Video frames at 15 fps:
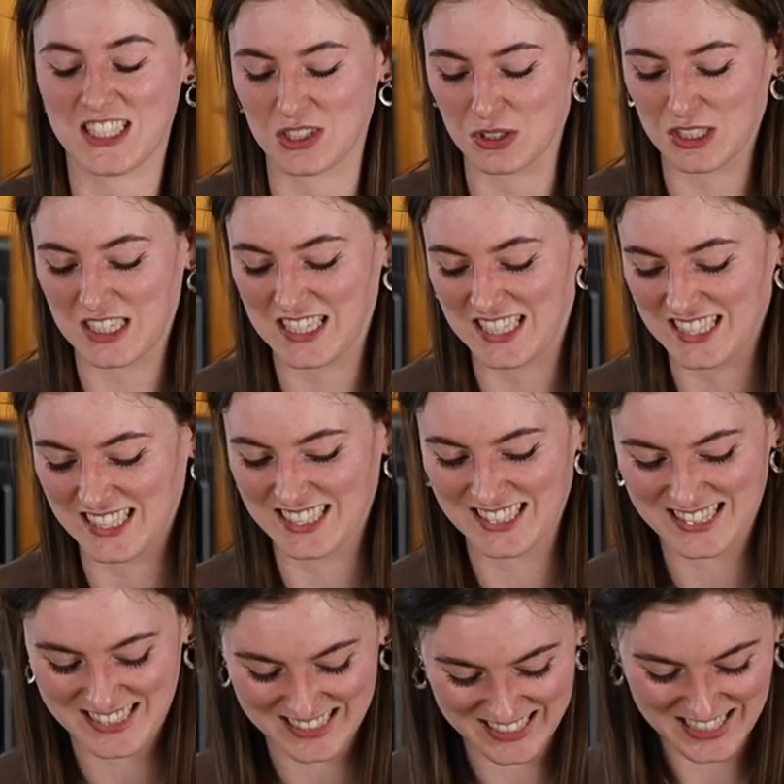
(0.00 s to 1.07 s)

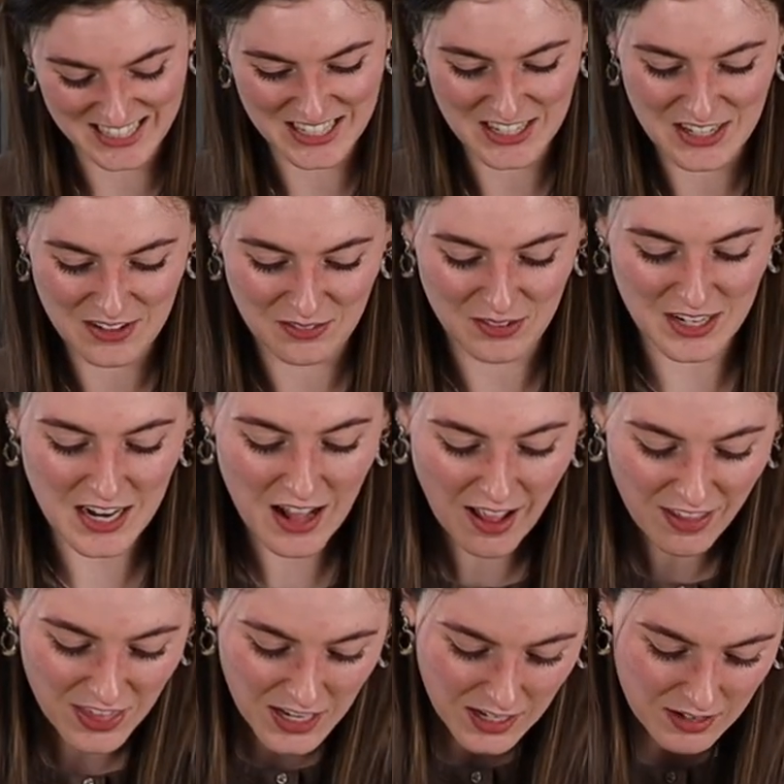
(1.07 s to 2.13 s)
tortillas. But
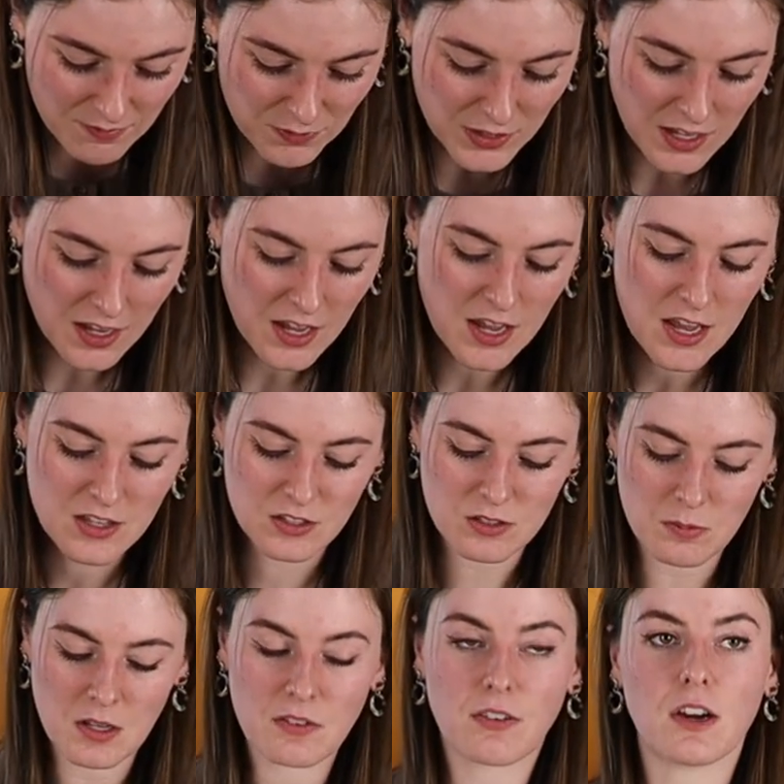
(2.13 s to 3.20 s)
I think it's
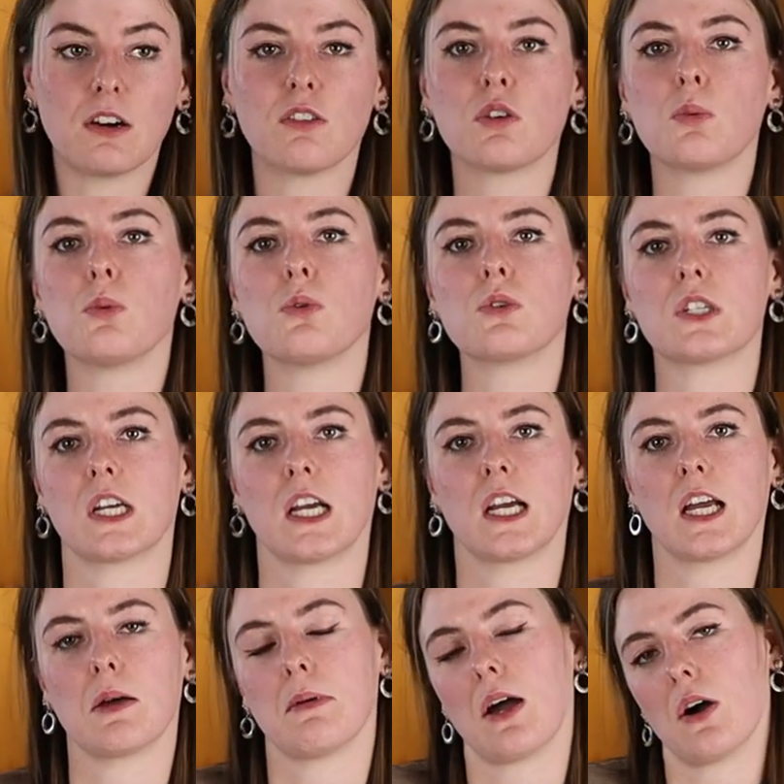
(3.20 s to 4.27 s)
something very
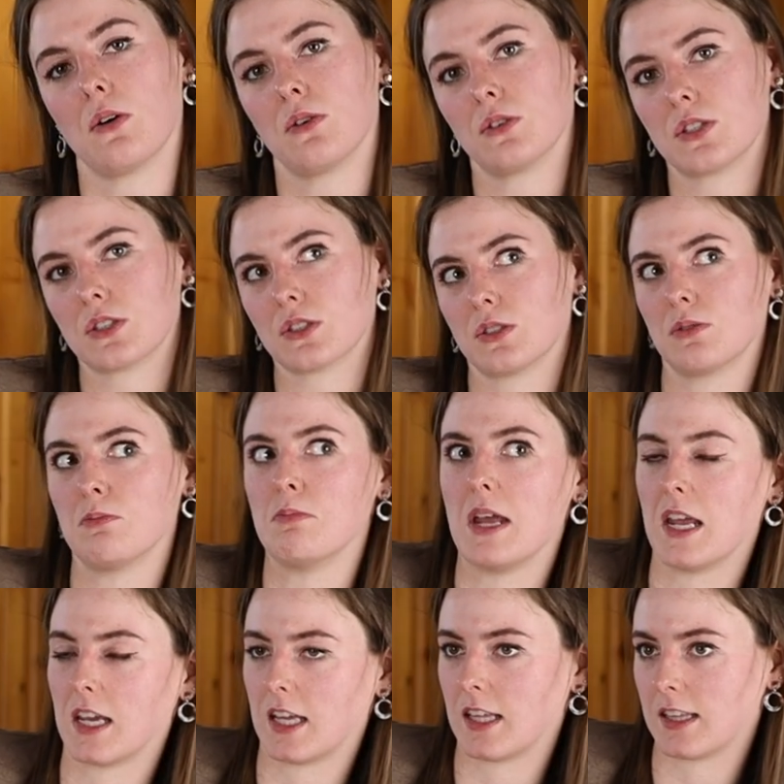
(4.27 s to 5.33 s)
rewarding about
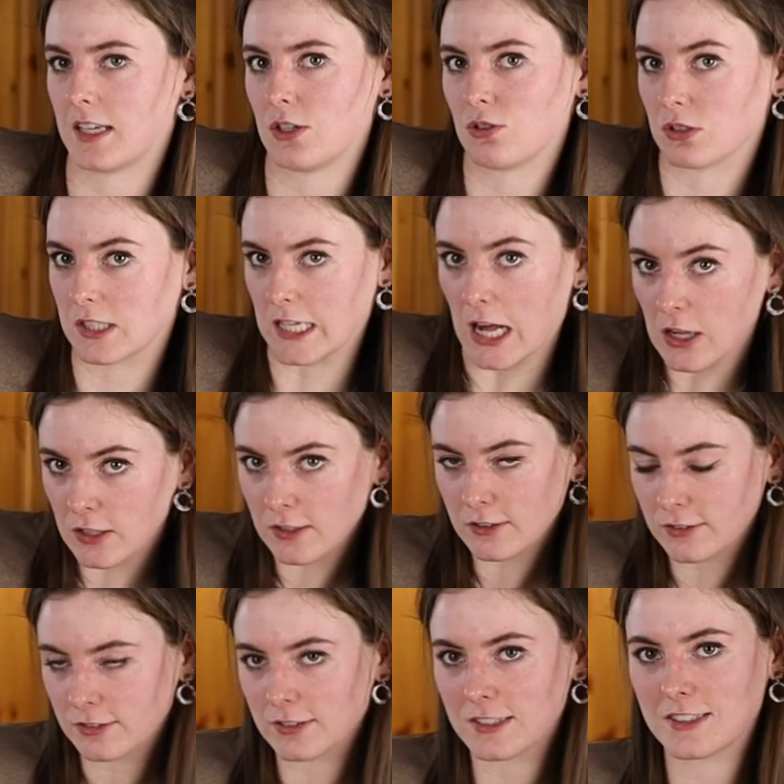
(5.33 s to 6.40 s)
making things
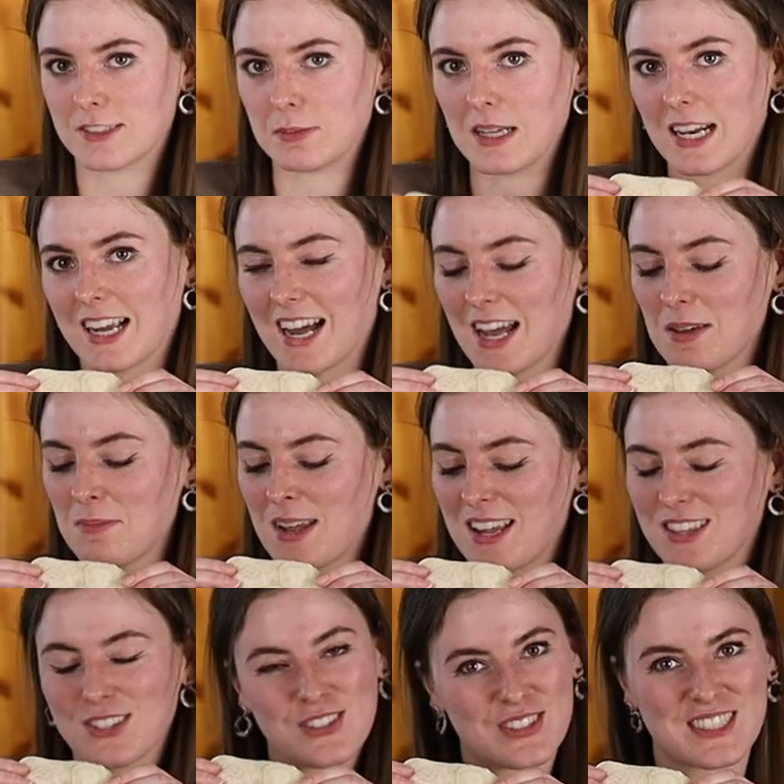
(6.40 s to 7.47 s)
yourself, and to be like, I
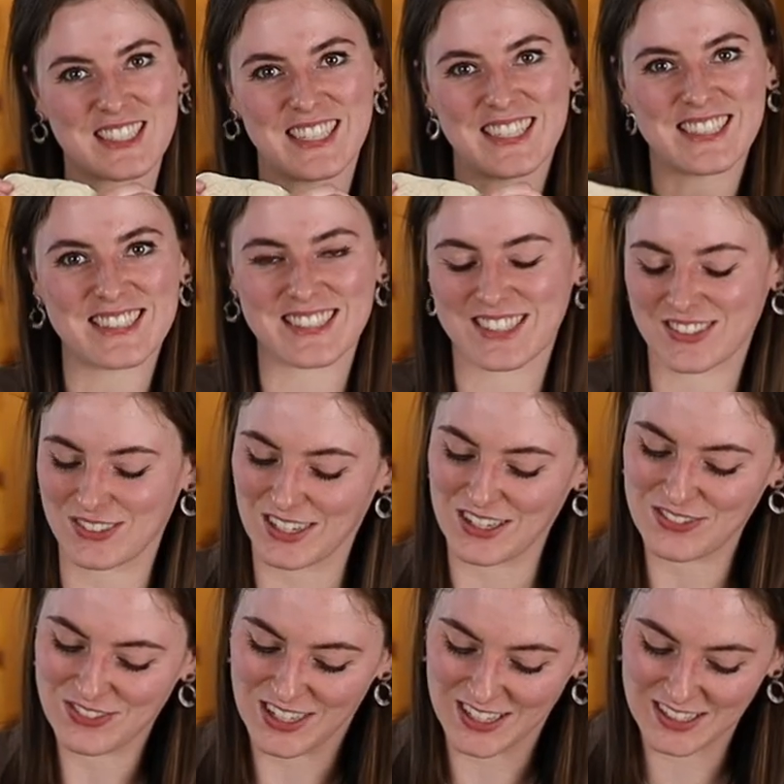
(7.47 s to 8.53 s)
made the tortillas is
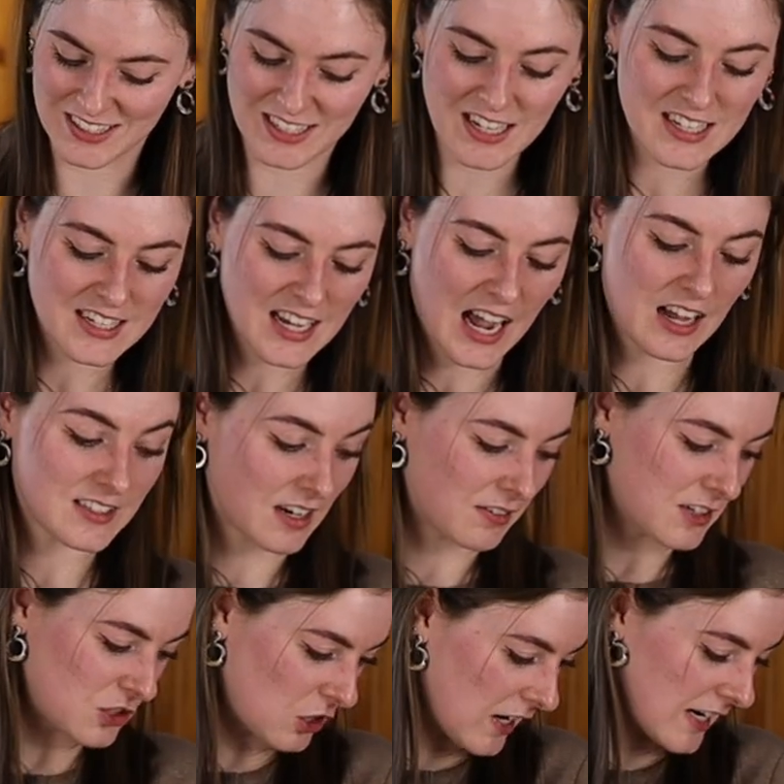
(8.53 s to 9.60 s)
very fun. I'll
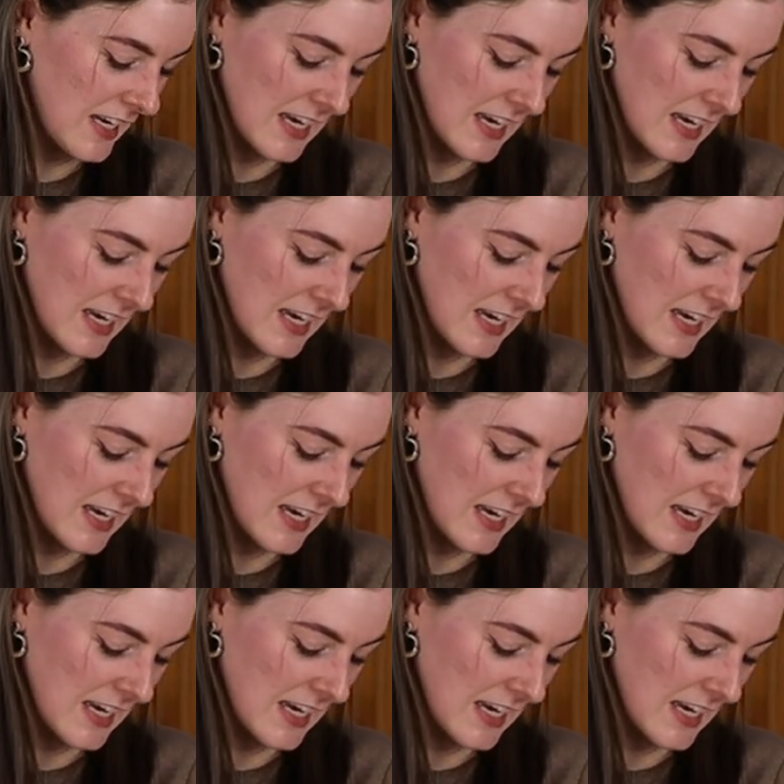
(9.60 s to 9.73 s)
definitely try it